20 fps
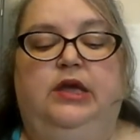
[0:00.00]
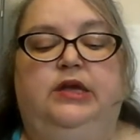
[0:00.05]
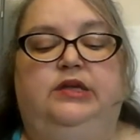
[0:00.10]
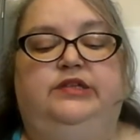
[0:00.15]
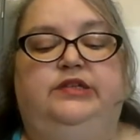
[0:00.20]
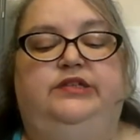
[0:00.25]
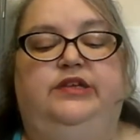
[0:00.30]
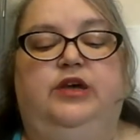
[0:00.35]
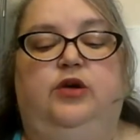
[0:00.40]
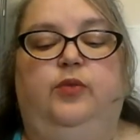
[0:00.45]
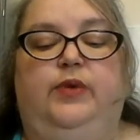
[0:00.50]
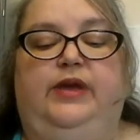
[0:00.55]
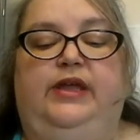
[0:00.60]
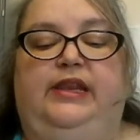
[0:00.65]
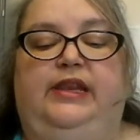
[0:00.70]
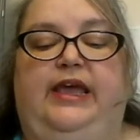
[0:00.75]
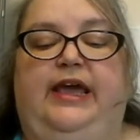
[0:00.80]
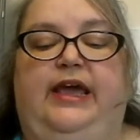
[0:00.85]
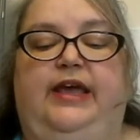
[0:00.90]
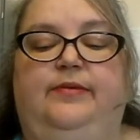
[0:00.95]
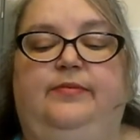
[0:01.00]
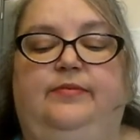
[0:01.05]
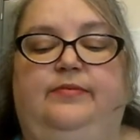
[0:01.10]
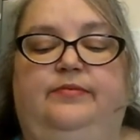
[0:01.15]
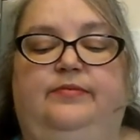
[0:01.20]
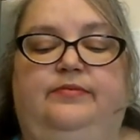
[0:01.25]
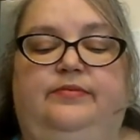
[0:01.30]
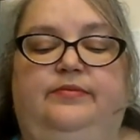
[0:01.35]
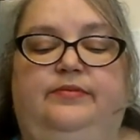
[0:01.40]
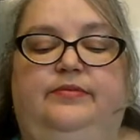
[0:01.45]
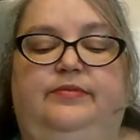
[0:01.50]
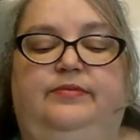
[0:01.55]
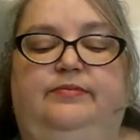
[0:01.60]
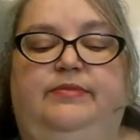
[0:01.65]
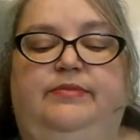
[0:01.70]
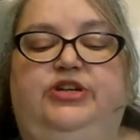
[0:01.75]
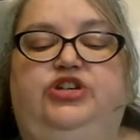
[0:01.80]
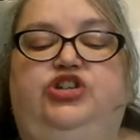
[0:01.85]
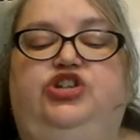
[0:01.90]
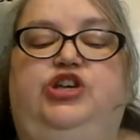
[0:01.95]
So we let
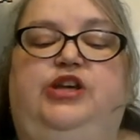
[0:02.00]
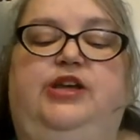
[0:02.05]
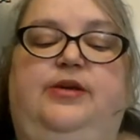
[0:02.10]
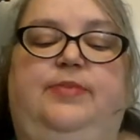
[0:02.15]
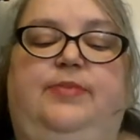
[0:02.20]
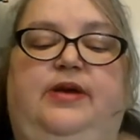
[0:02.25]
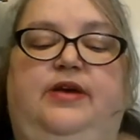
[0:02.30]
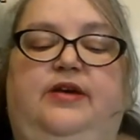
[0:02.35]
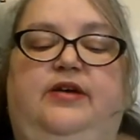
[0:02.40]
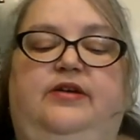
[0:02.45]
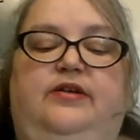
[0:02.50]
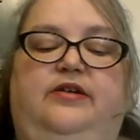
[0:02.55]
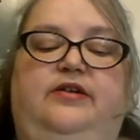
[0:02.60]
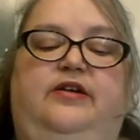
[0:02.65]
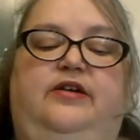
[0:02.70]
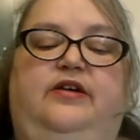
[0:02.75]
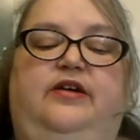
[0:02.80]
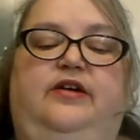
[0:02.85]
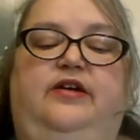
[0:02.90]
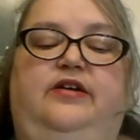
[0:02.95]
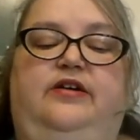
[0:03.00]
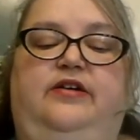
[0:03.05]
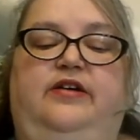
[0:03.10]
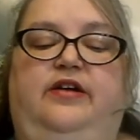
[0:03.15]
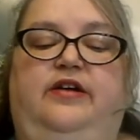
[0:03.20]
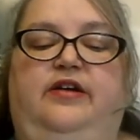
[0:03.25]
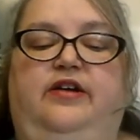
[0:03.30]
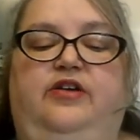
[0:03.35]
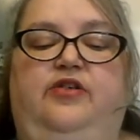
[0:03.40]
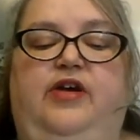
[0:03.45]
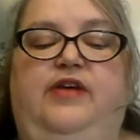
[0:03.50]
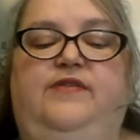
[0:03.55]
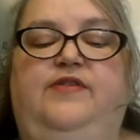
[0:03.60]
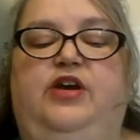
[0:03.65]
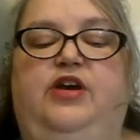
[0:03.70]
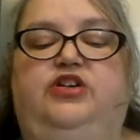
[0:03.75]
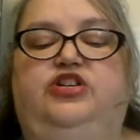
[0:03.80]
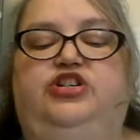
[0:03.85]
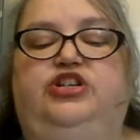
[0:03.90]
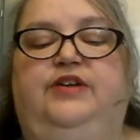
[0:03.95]
Miss Sheba, our
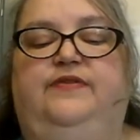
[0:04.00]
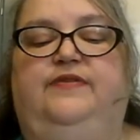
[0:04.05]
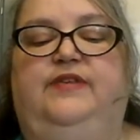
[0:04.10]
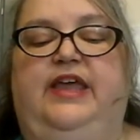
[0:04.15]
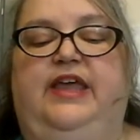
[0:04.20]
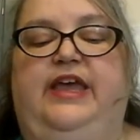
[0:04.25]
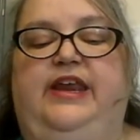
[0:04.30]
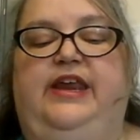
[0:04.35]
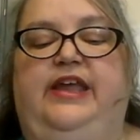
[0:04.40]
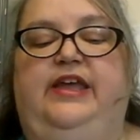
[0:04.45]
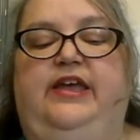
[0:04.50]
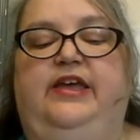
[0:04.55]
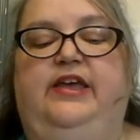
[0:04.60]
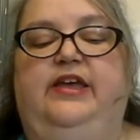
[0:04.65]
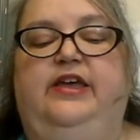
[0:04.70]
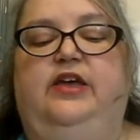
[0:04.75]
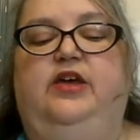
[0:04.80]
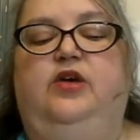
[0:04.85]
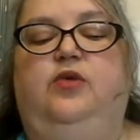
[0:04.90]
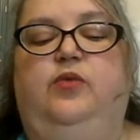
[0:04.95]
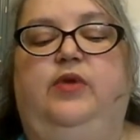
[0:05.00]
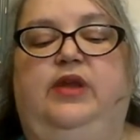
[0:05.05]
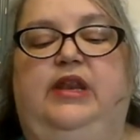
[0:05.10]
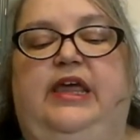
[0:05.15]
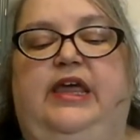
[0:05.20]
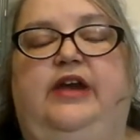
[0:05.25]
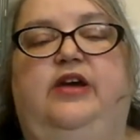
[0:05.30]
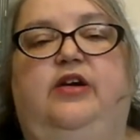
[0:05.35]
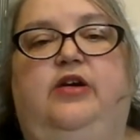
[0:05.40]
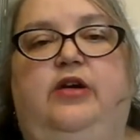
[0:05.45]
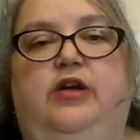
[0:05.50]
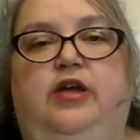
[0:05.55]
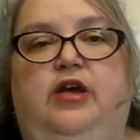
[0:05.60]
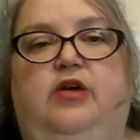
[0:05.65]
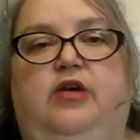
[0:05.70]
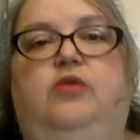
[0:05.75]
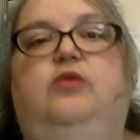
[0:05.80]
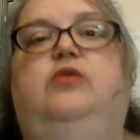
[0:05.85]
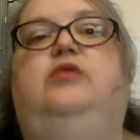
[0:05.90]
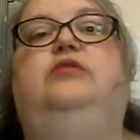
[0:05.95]
graveyard shift lady, we let her
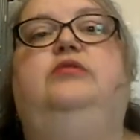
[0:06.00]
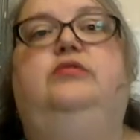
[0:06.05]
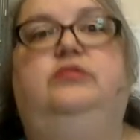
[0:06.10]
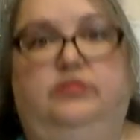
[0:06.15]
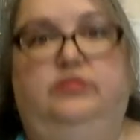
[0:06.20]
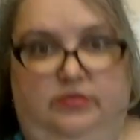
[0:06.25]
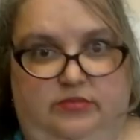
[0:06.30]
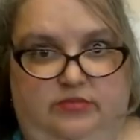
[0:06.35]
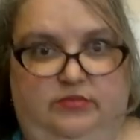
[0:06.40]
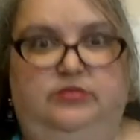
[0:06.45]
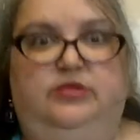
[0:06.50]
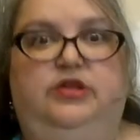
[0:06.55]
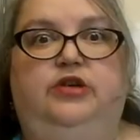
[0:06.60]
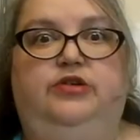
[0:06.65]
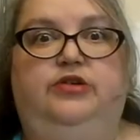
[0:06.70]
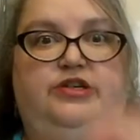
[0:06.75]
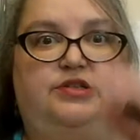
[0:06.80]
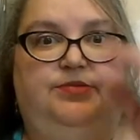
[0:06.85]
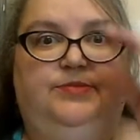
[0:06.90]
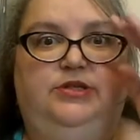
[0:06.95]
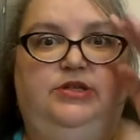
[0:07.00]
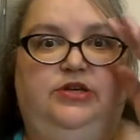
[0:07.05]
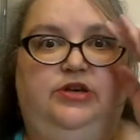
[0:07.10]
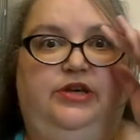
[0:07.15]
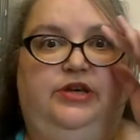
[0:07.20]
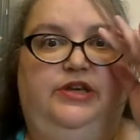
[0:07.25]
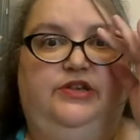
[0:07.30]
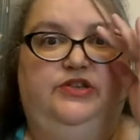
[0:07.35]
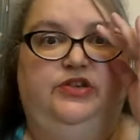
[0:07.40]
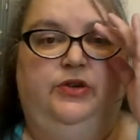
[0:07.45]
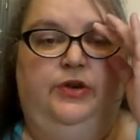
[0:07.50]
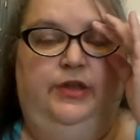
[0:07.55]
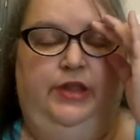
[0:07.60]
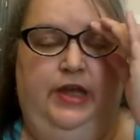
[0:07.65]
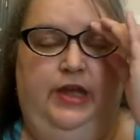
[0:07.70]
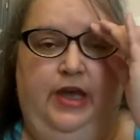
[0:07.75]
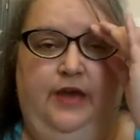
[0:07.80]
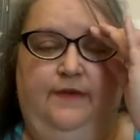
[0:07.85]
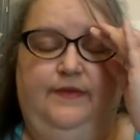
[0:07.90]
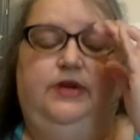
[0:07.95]
know the Christmas cookies are in
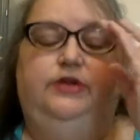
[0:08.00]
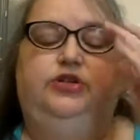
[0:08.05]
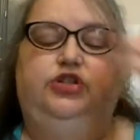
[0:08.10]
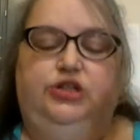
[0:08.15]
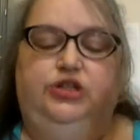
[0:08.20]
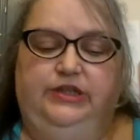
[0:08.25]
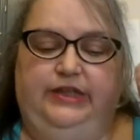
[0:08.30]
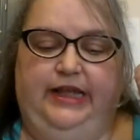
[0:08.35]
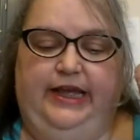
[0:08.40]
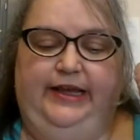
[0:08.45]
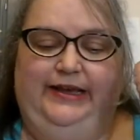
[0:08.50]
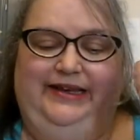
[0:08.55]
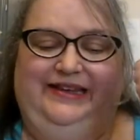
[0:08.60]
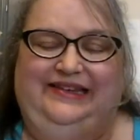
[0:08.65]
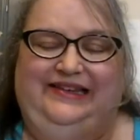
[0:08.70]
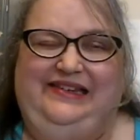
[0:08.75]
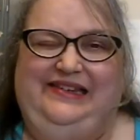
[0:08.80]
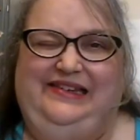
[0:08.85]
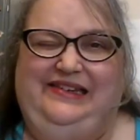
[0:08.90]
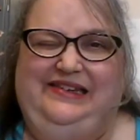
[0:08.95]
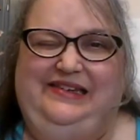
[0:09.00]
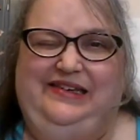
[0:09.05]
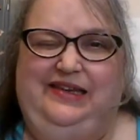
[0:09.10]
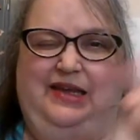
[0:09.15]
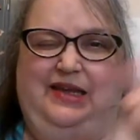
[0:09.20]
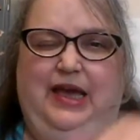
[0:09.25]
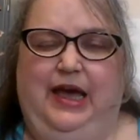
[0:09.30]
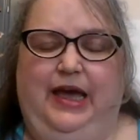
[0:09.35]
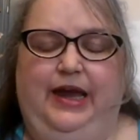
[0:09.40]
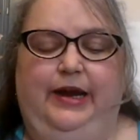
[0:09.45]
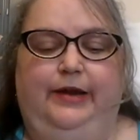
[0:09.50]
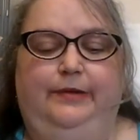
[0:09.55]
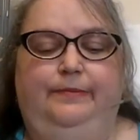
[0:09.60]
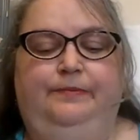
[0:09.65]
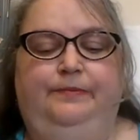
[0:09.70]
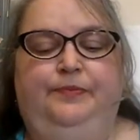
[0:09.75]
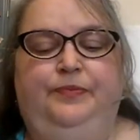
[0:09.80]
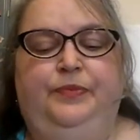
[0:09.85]
the oven. She's like, got it.